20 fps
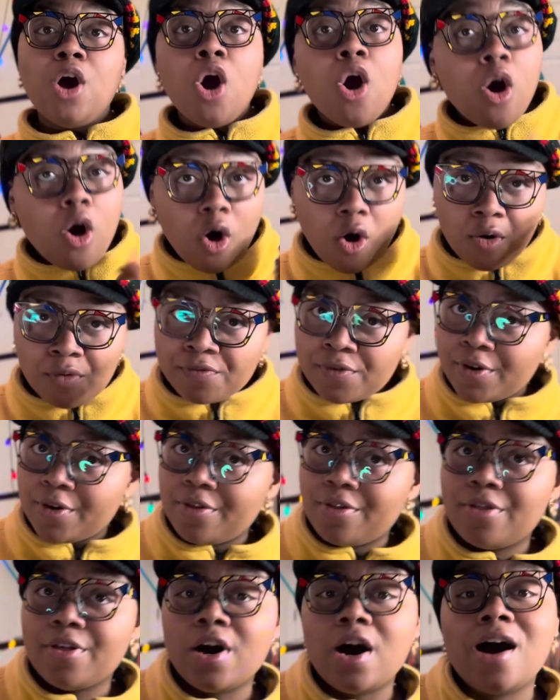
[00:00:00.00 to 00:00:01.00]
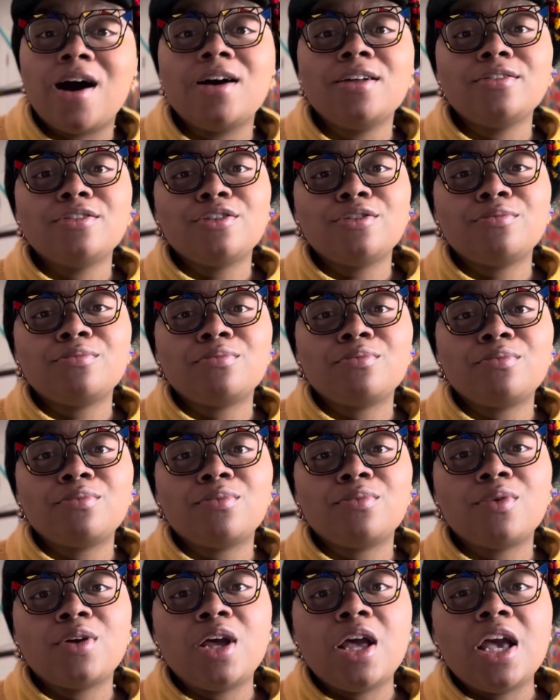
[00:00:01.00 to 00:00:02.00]
overthought,
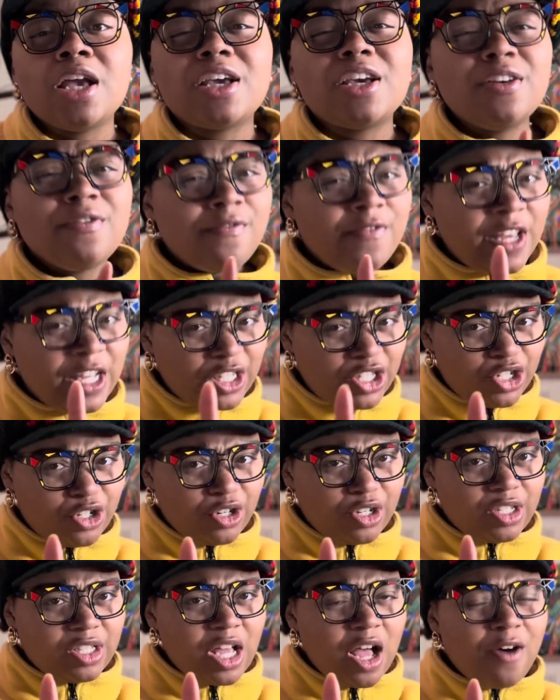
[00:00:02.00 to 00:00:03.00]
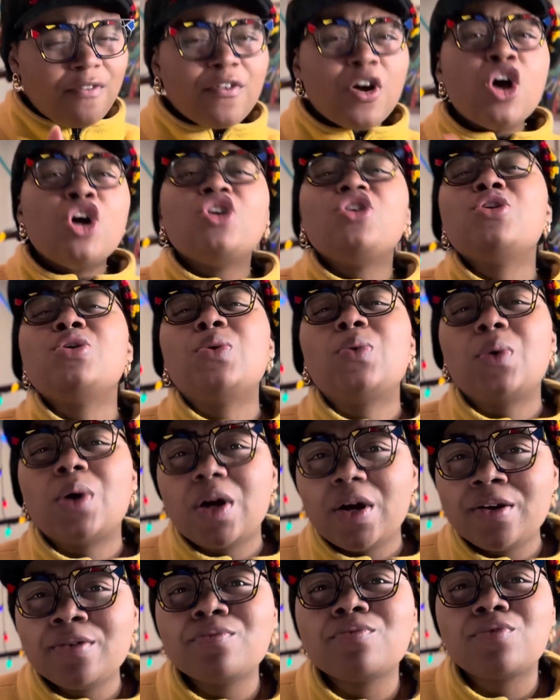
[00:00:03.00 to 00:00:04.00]
convinced yourself you
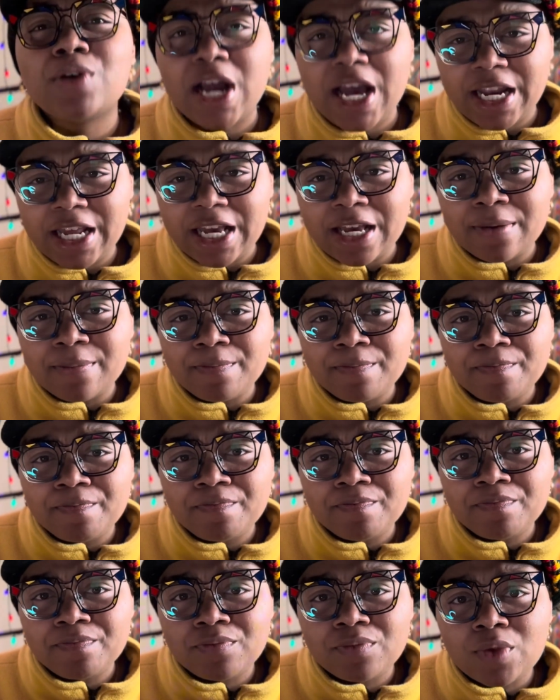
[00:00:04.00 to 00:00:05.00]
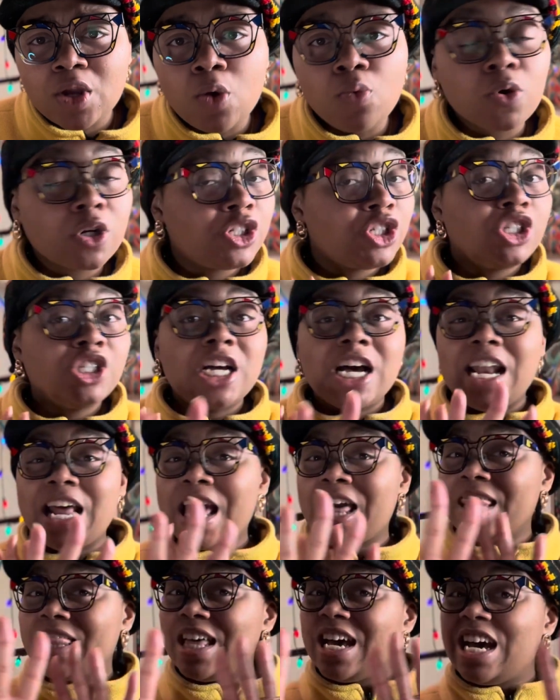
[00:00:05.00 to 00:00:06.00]
weren't ready, we're
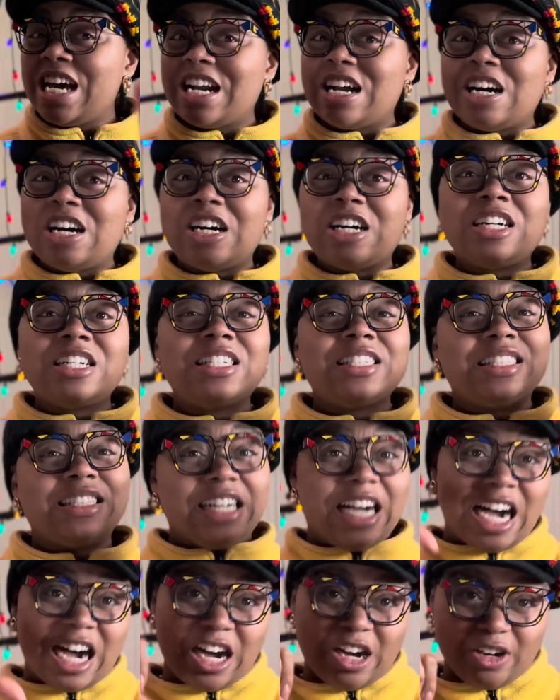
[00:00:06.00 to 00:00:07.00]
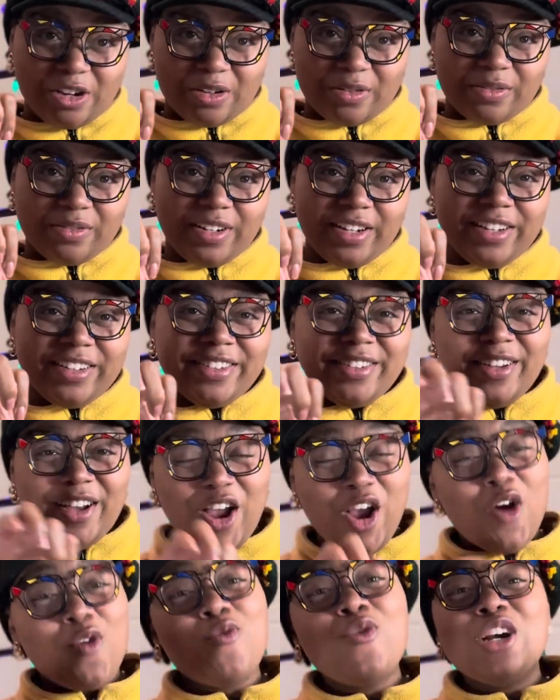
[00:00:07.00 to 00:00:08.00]
shutting that all down.
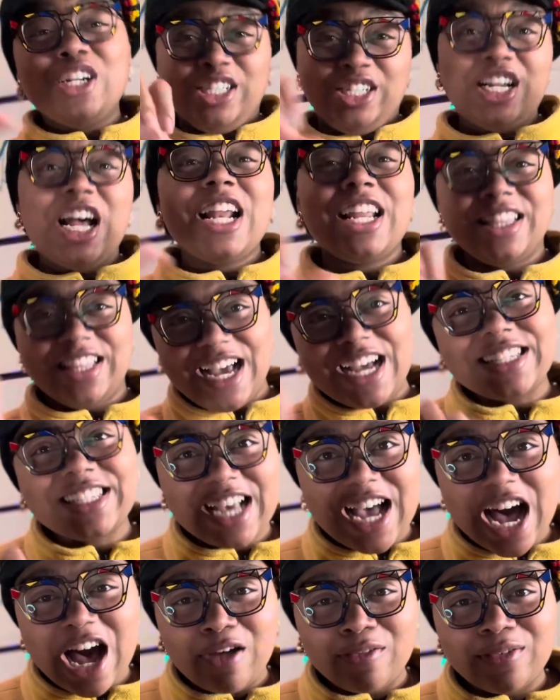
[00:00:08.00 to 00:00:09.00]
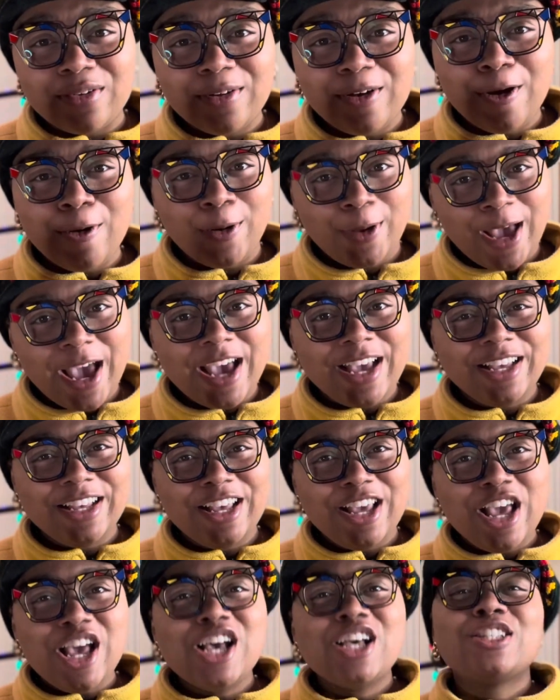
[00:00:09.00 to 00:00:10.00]
We're shutting that down, okay?
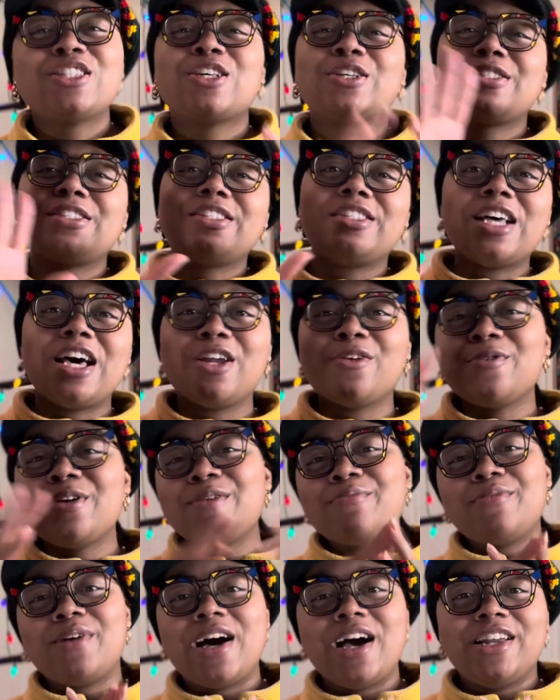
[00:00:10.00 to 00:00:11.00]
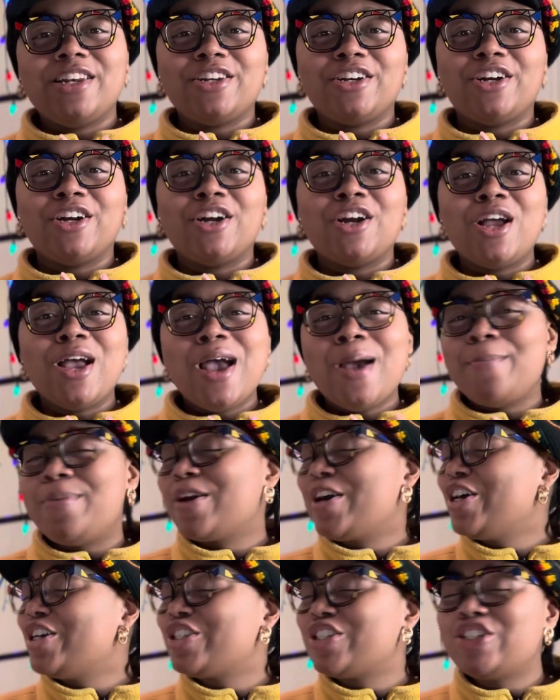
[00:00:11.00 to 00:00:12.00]
So set a reminder
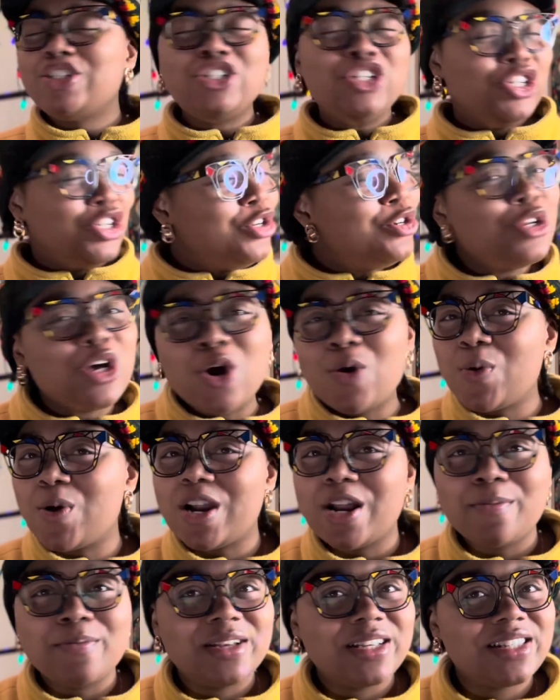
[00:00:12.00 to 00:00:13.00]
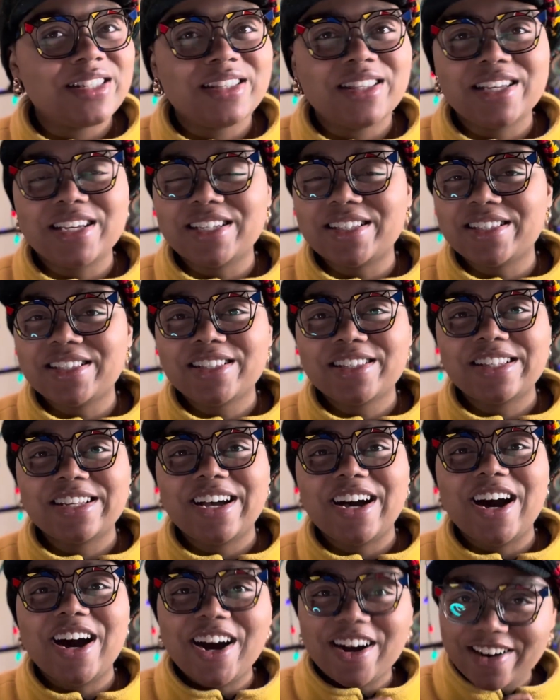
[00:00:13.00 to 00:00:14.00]
because you don't want to miss this,
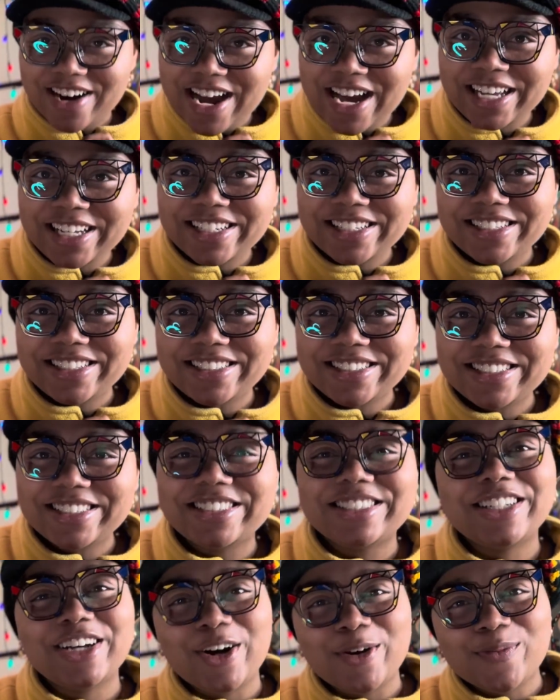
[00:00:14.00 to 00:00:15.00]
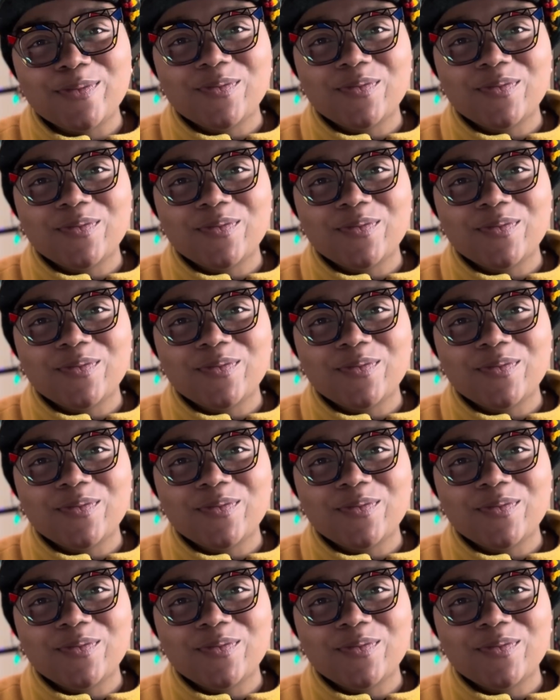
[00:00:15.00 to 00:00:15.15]
all right? So